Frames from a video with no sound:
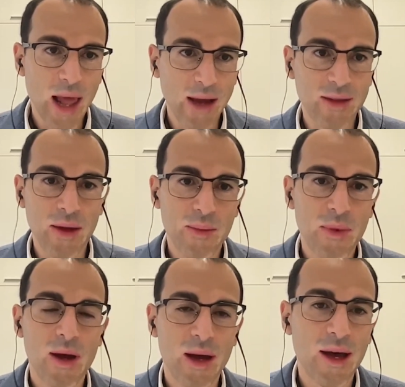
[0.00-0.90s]
We backed
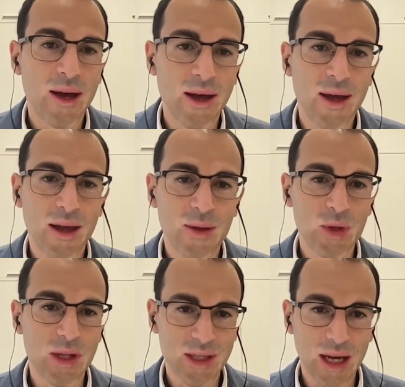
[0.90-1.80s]
them,
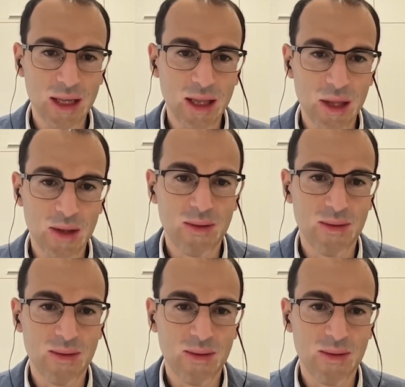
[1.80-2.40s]
and we decided